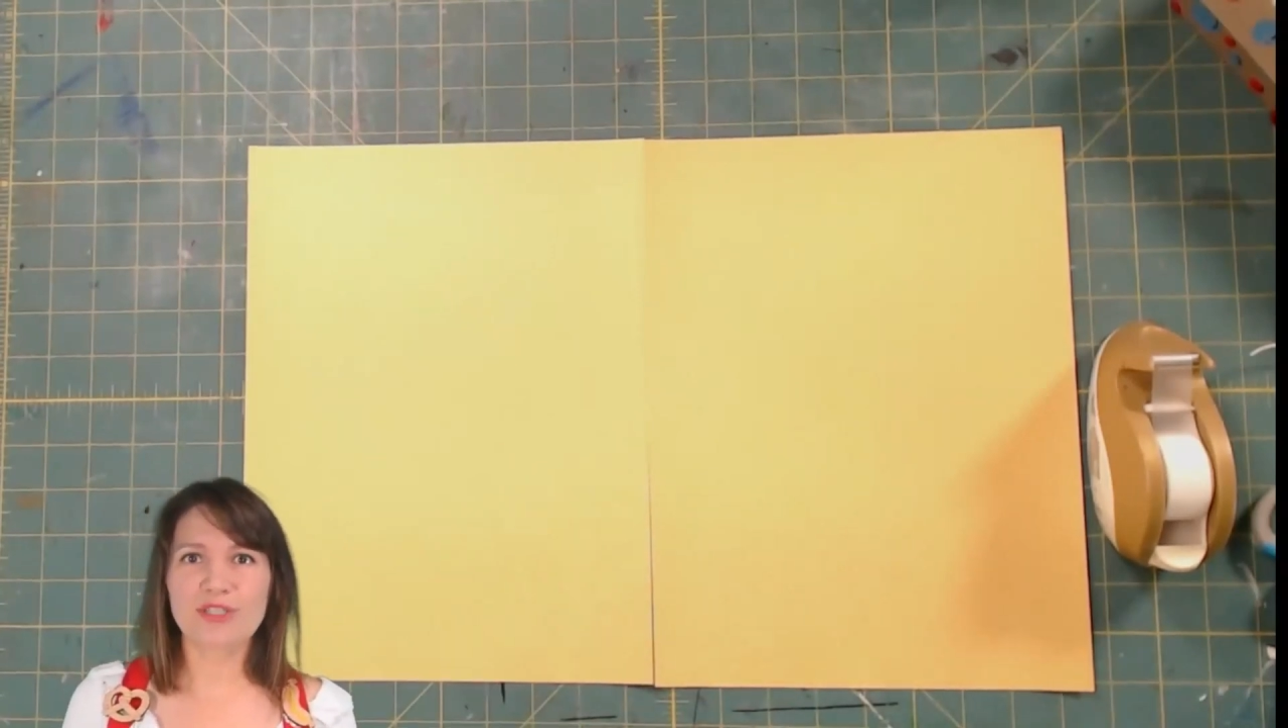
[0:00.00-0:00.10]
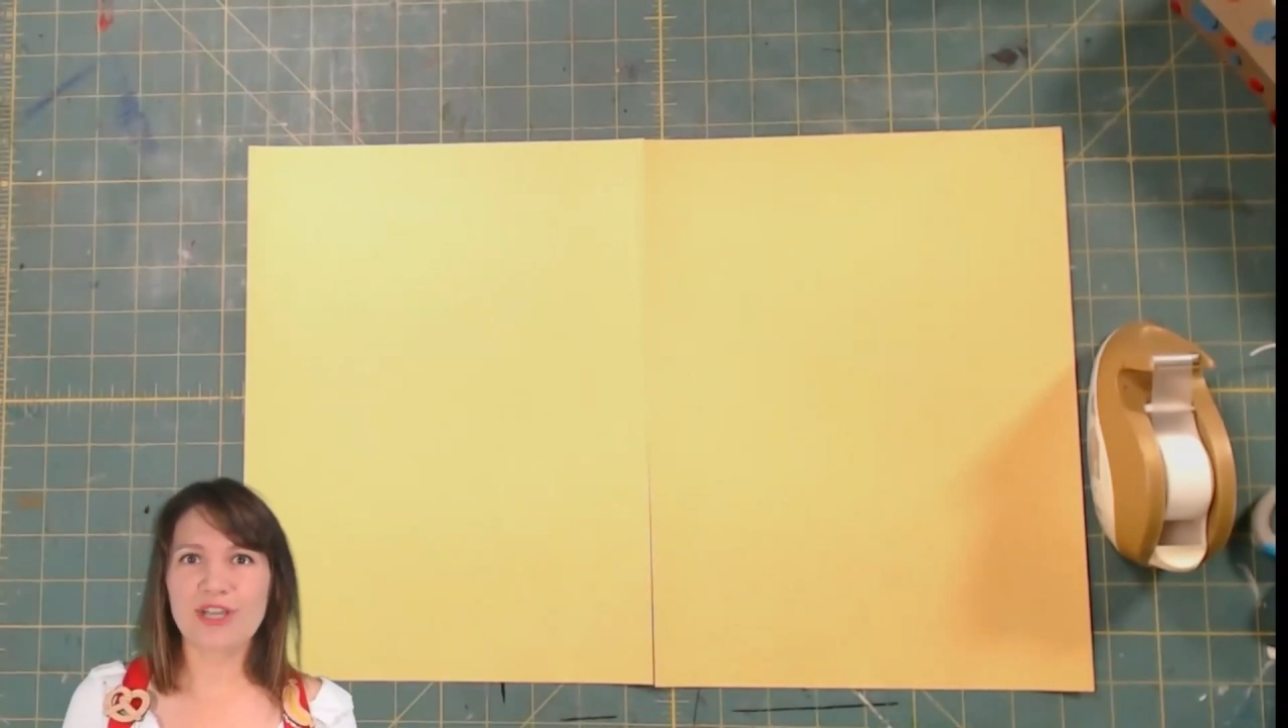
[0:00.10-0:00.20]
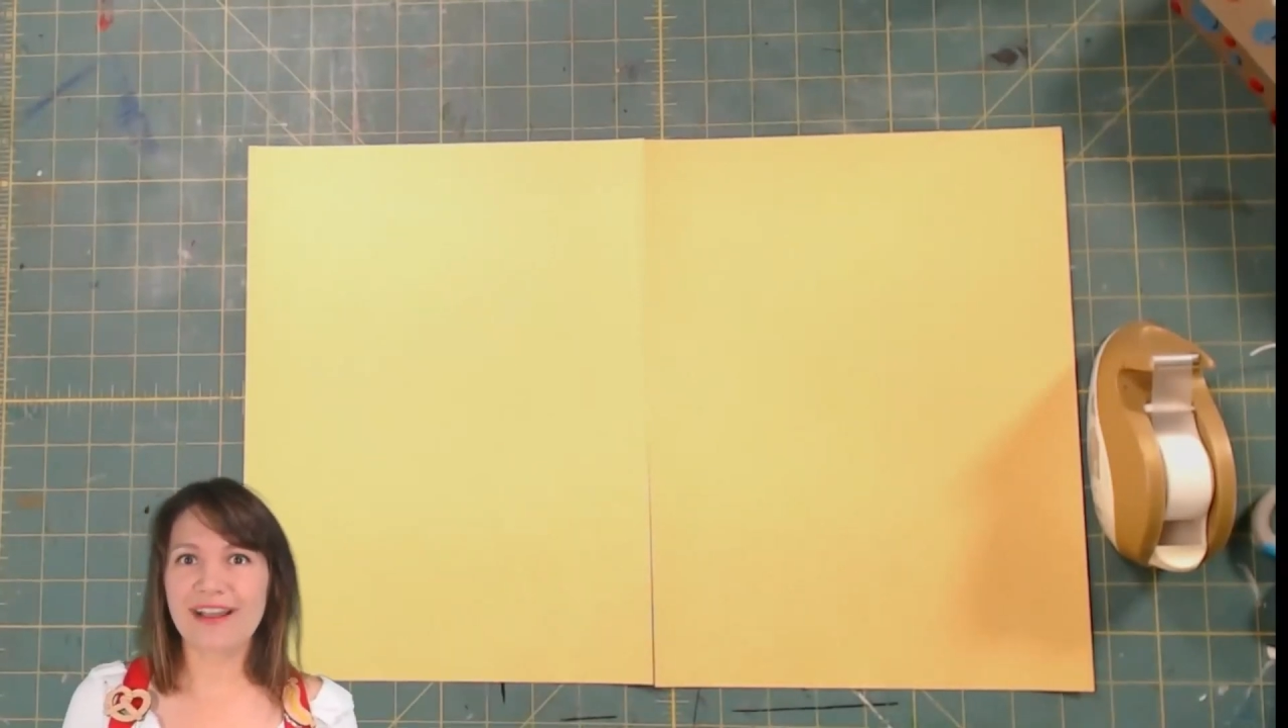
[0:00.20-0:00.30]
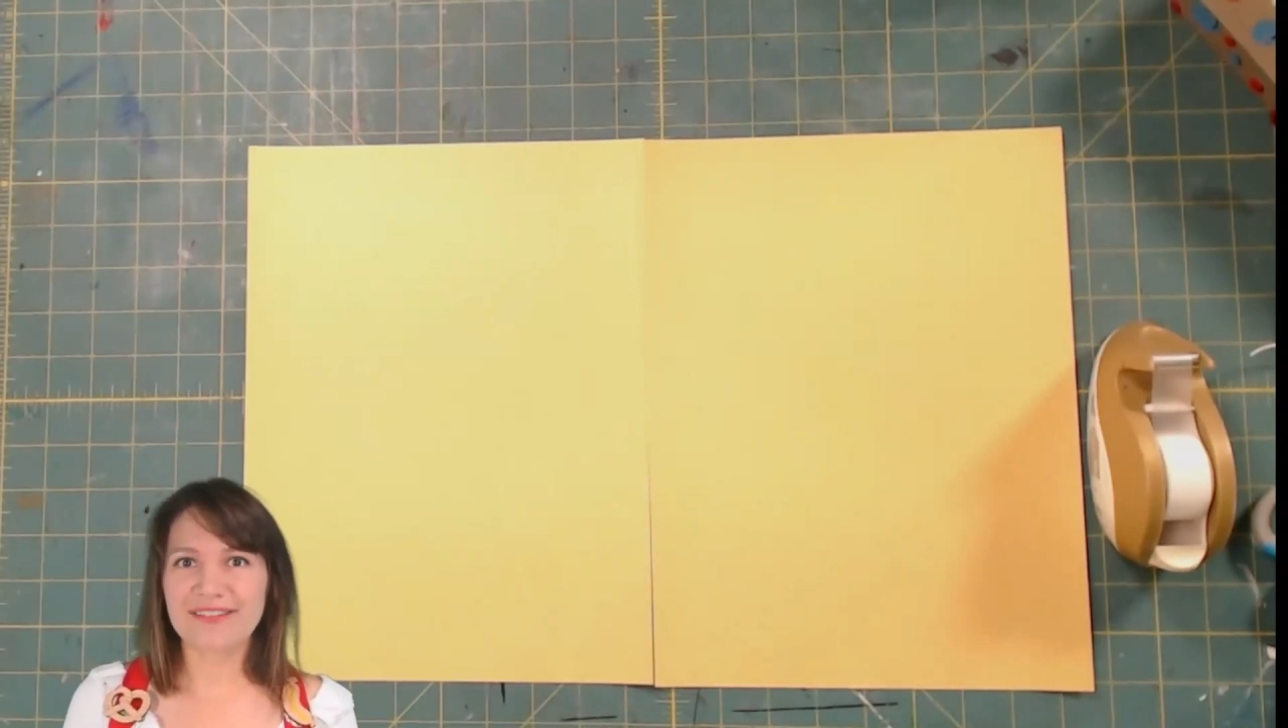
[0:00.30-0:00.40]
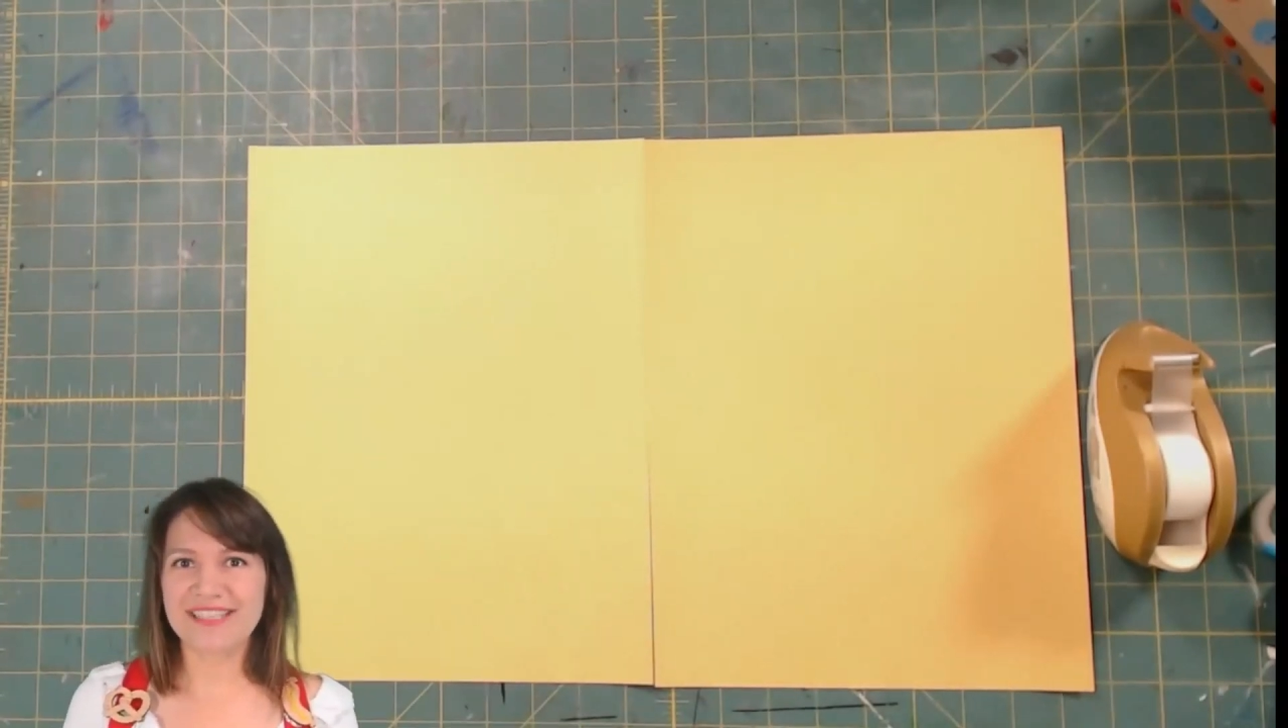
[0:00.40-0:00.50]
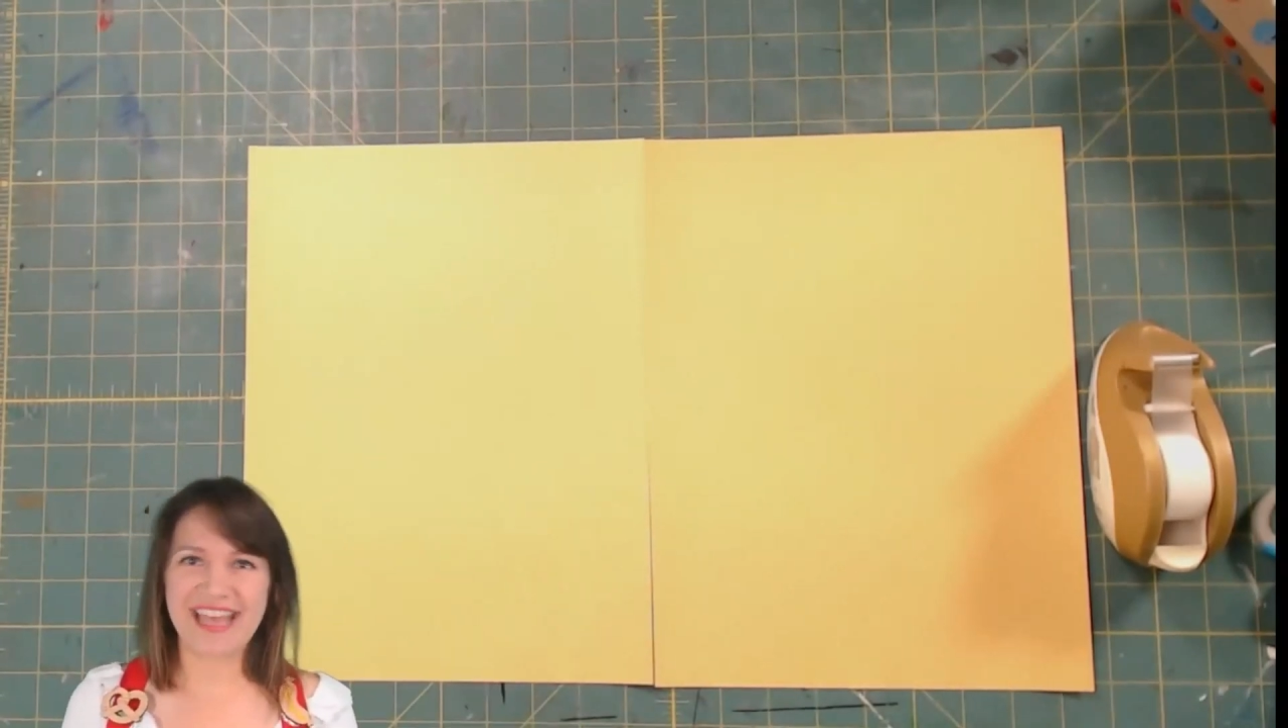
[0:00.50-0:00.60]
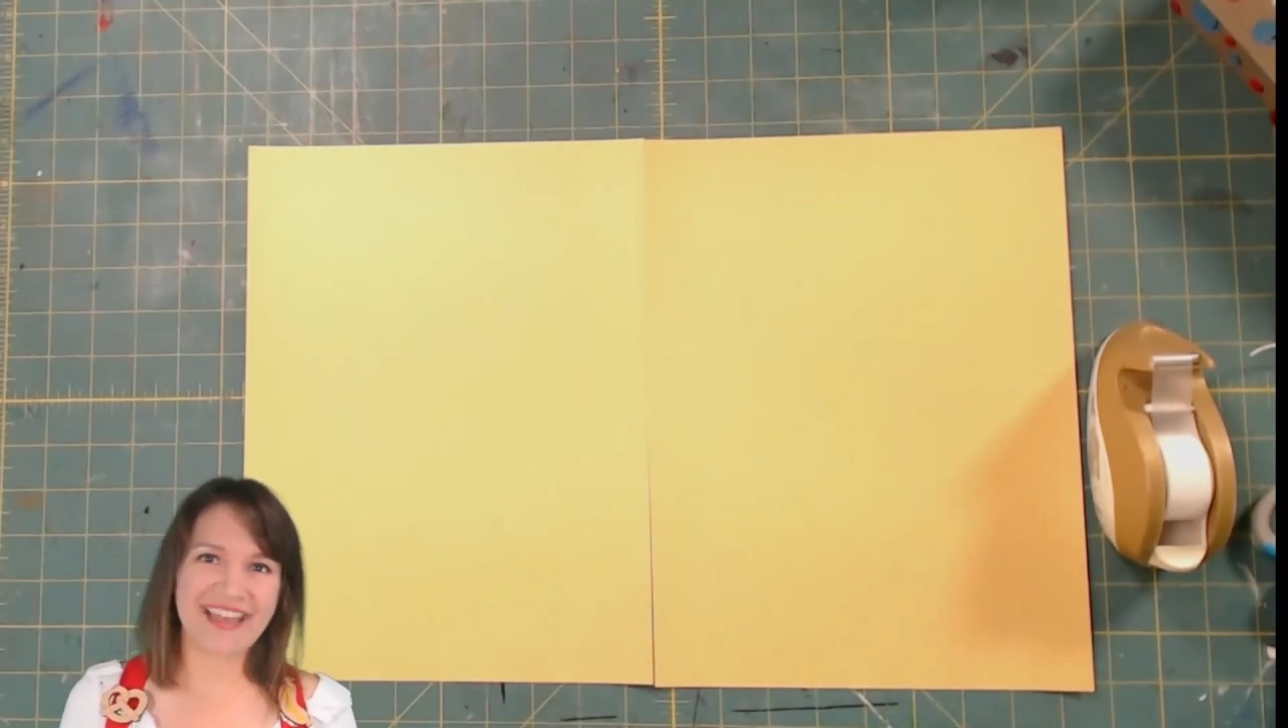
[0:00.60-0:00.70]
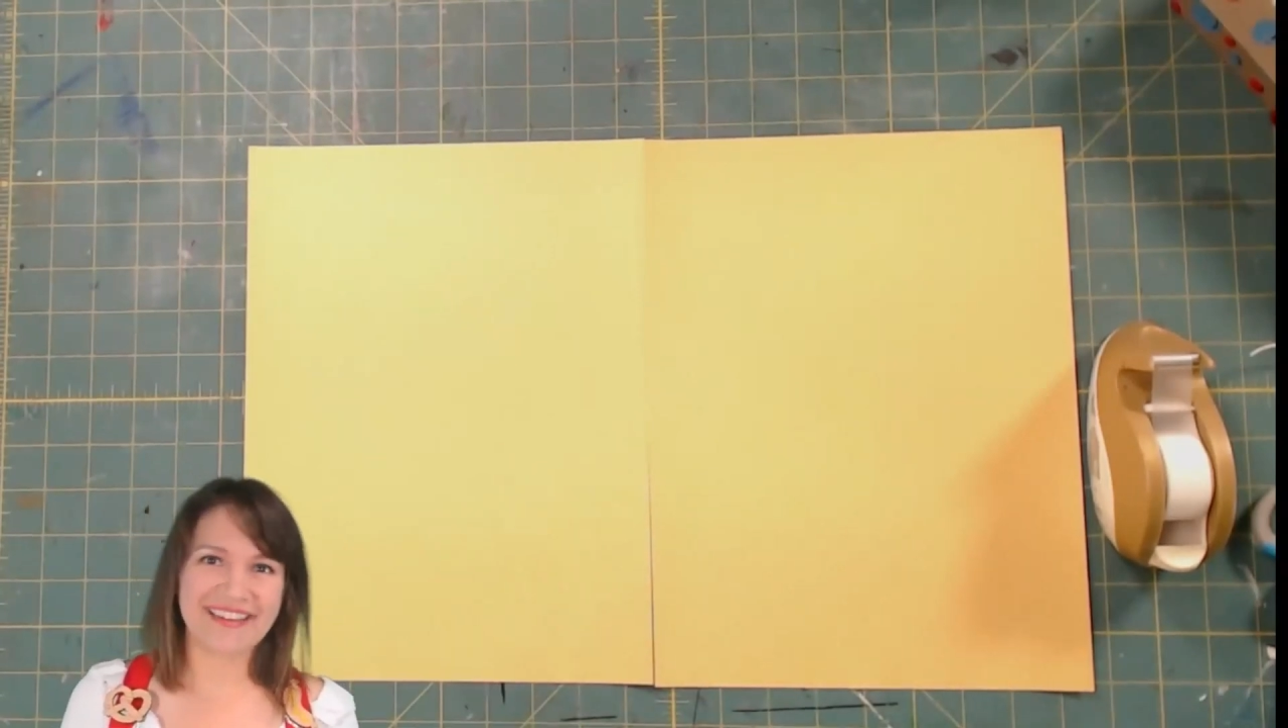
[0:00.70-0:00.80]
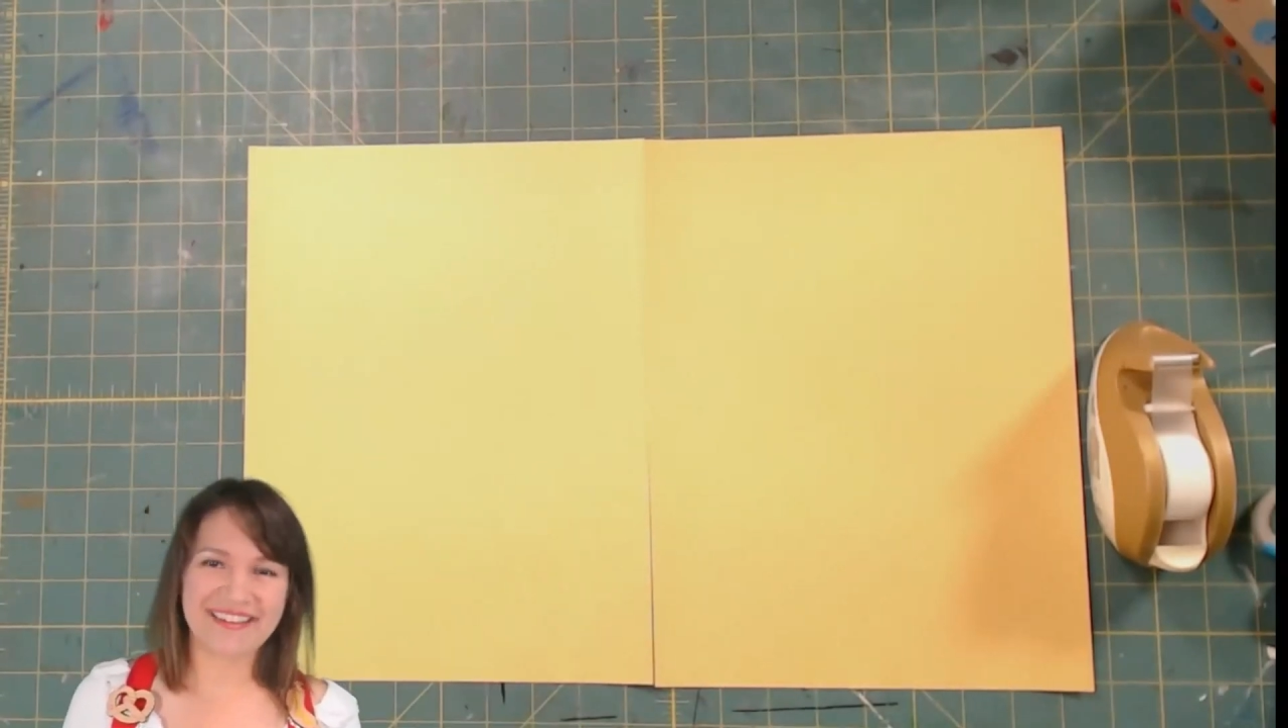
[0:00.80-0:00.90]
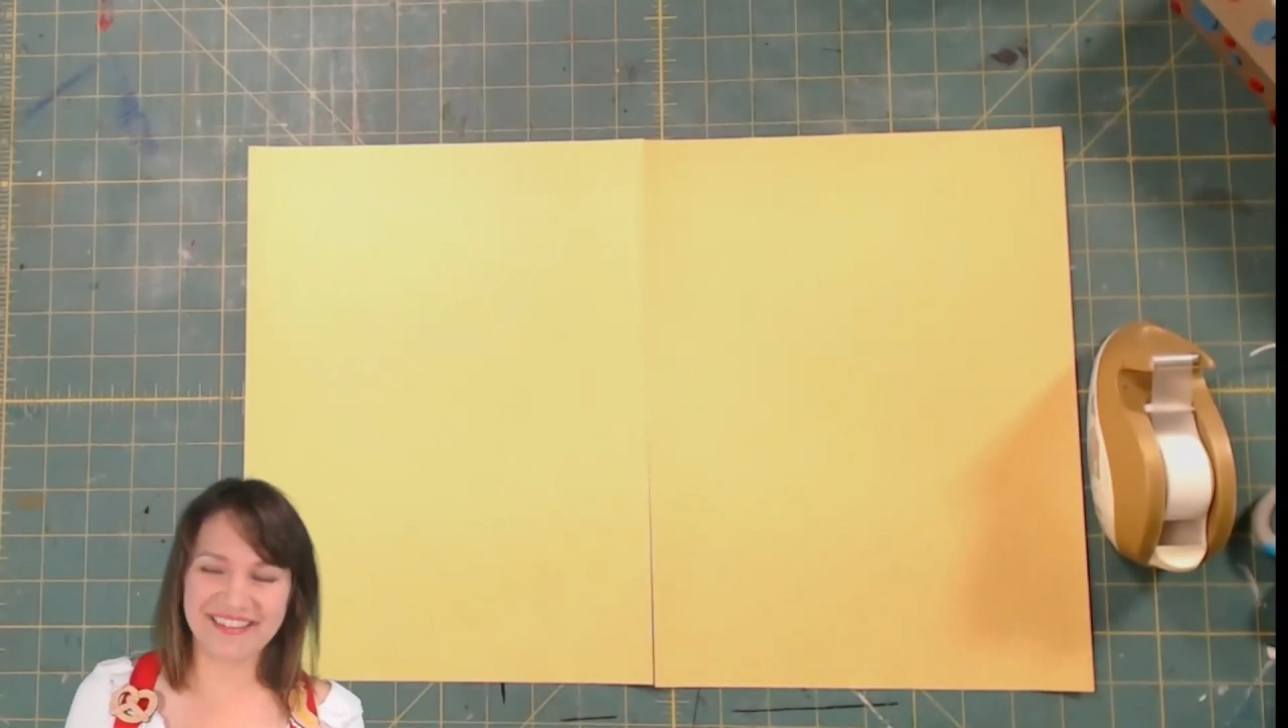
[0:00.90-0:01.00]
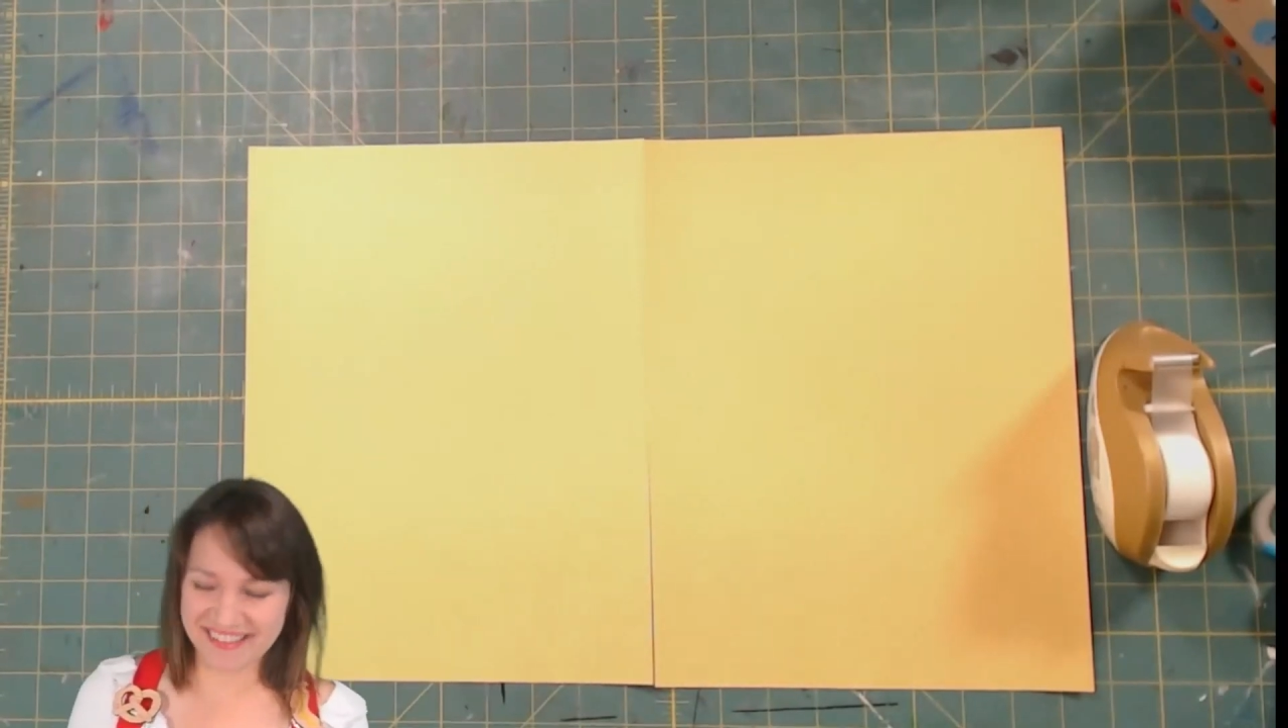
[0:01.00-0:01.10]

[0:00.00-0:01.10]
child's head.